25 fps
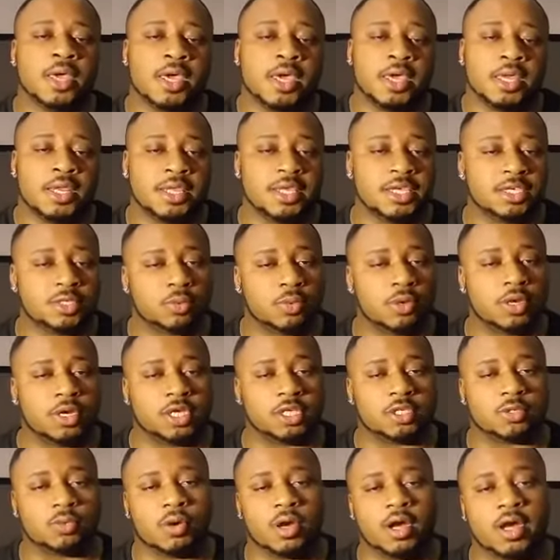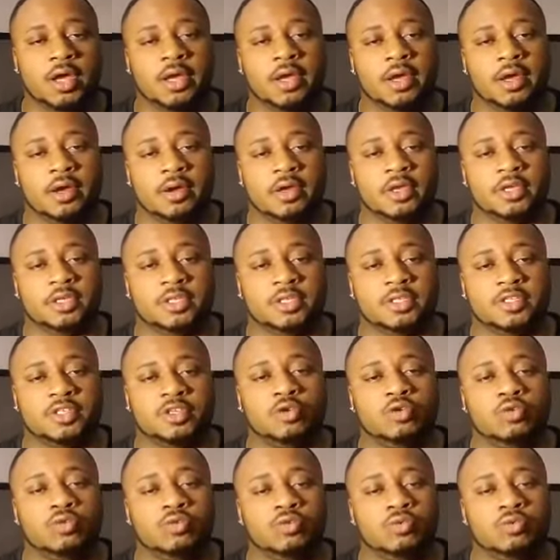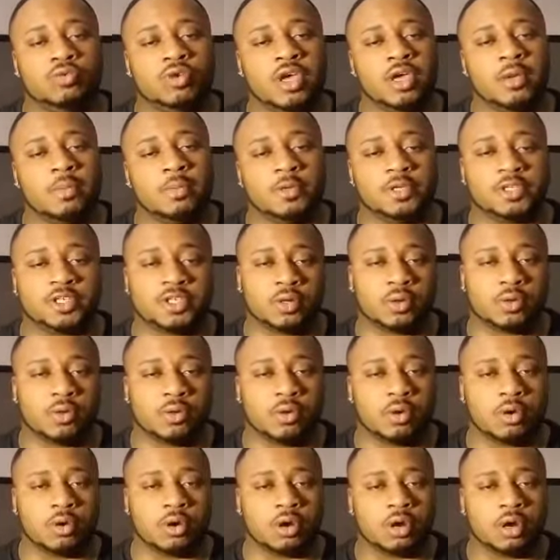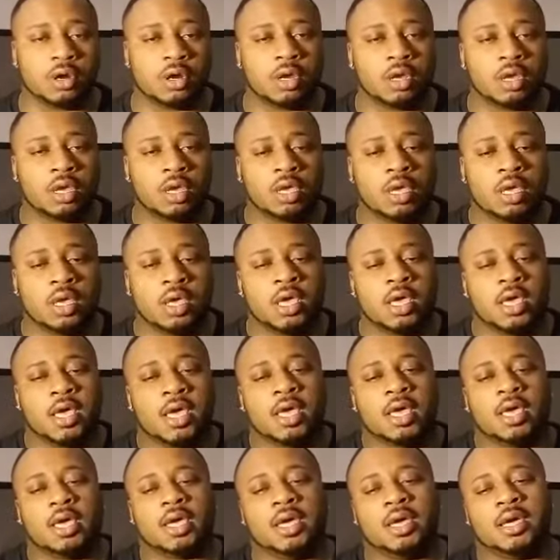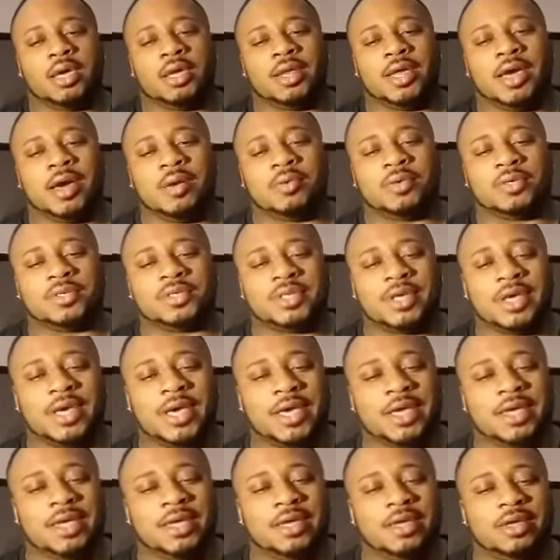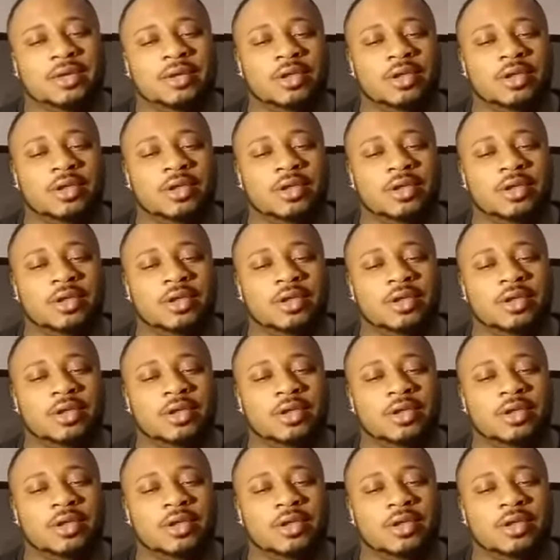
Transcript: this one is right here is too immature, and I will say,